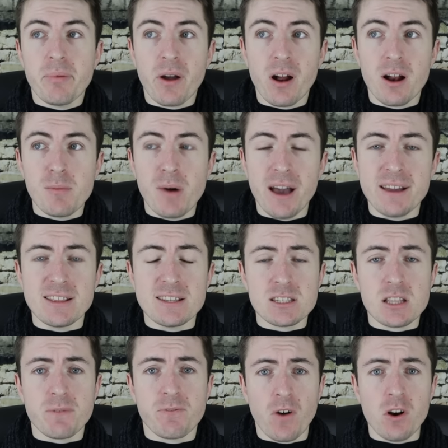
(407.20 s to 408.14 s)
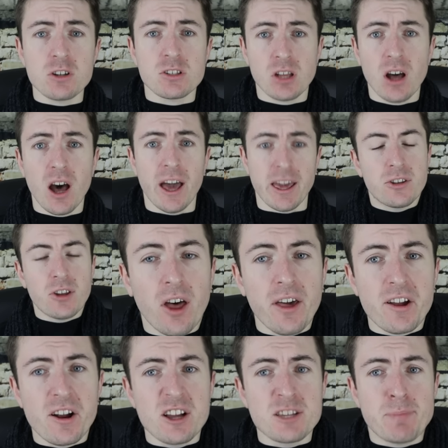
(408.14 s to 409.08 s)
Bear in mind, this is the first time
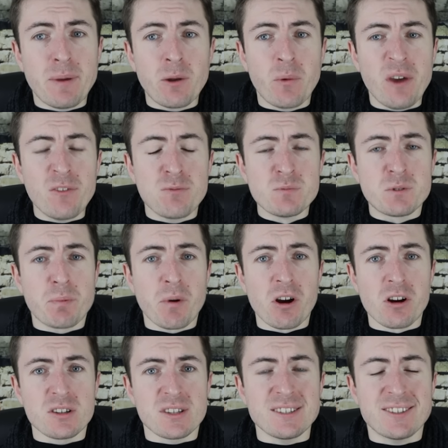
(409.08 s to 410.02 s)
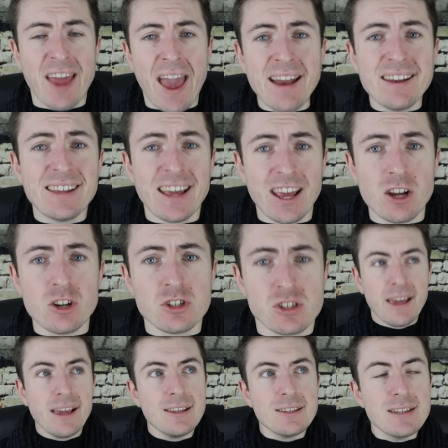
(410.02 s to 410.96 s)
Dier has been away from Spurs in 10
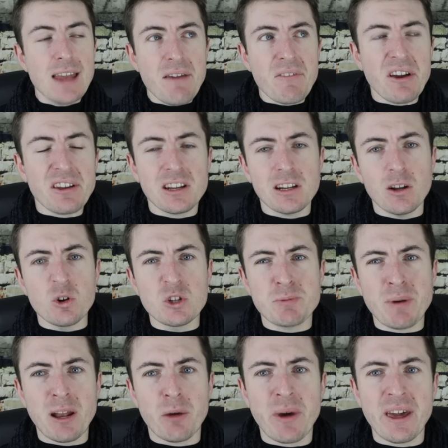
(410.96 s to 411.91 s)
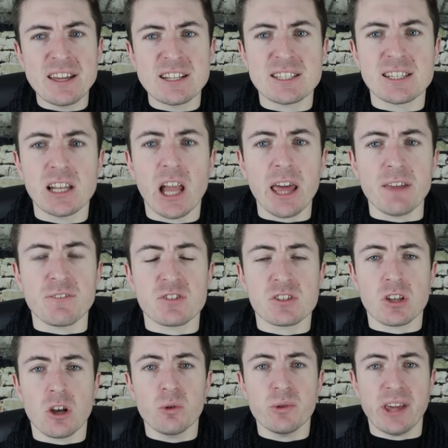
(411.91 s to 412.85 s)
years. He's never had a loan spell away in his life,
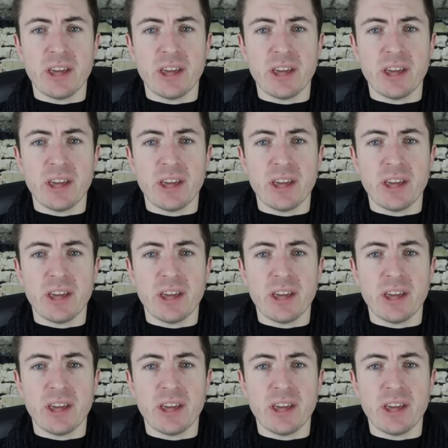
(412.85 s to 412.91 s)
so